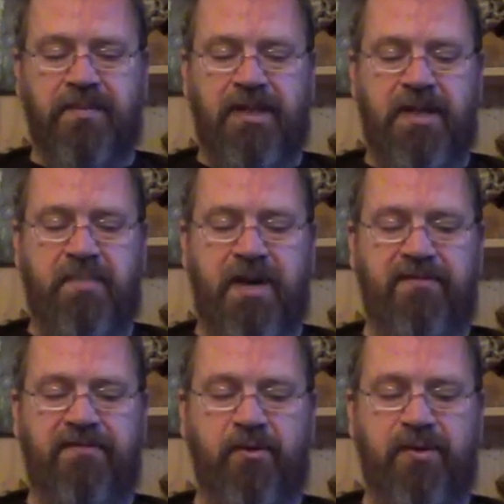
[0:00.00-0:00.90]
He paid
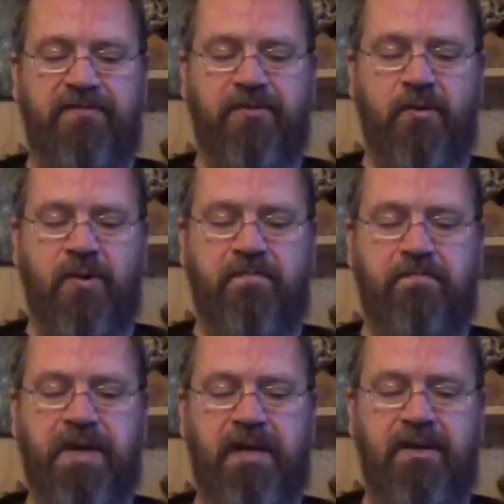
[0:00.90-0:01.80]

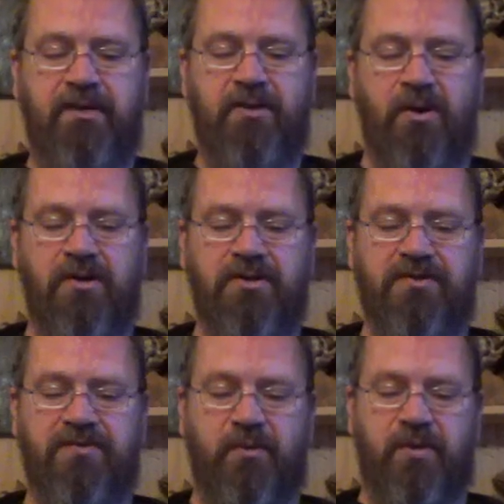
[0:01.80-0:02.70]
$44 billion
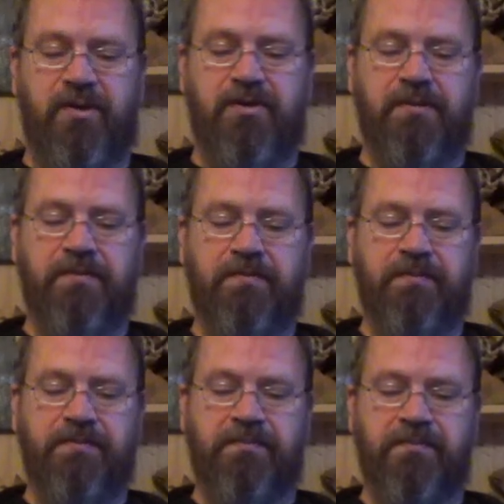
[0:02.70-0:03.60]
for it.
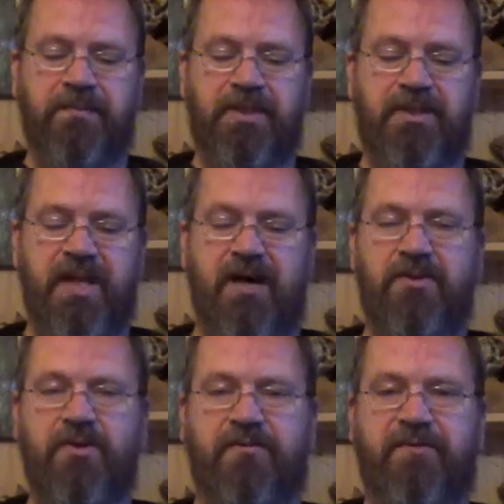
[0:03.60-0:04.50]
He's now
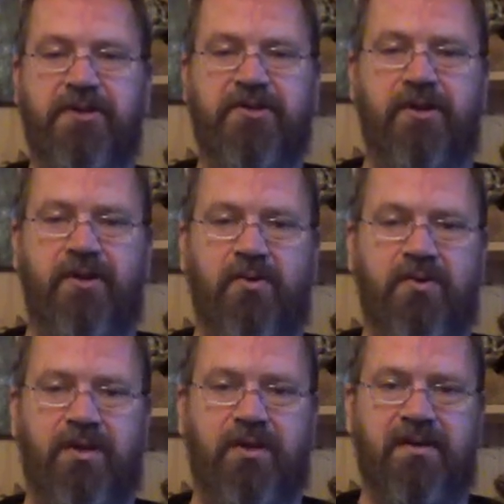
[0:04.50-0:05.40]
the official
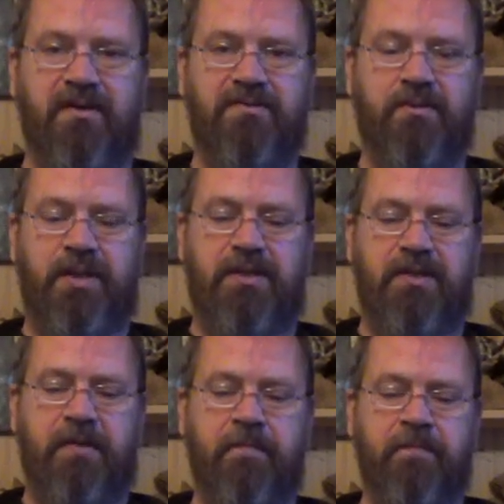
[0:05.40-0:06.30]
owner of
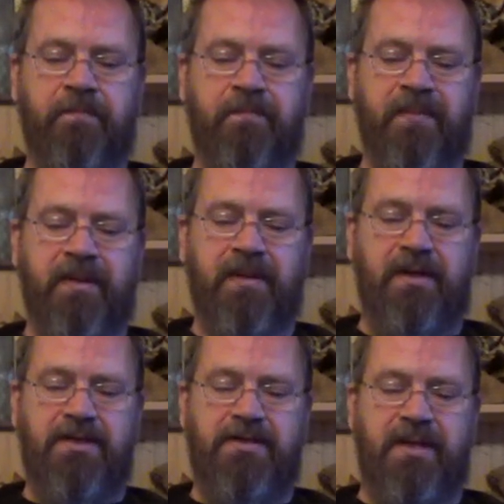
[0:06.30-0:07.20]
Twitter.
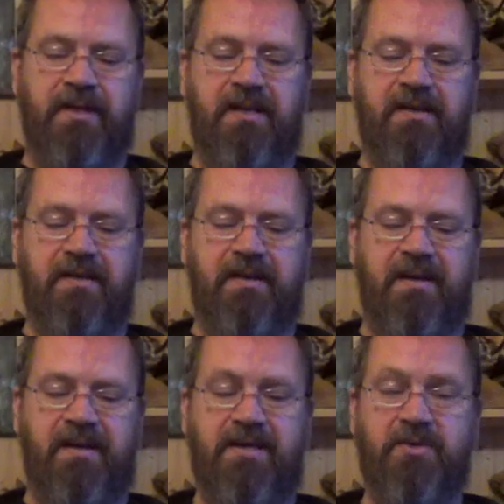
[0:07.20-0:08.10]
And he said,
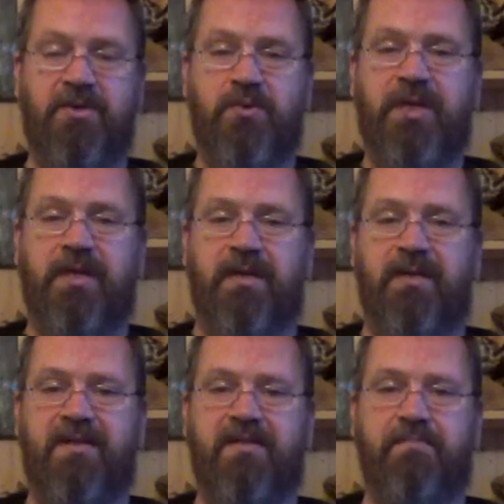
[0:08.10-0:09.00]
he's
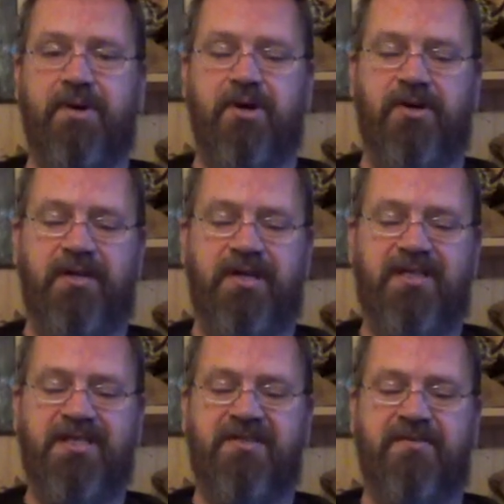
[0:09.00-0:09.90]
tweeted, "The bird
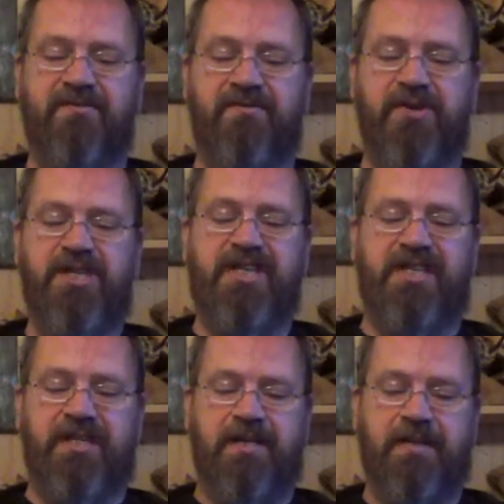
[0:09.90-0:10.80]
is freed,"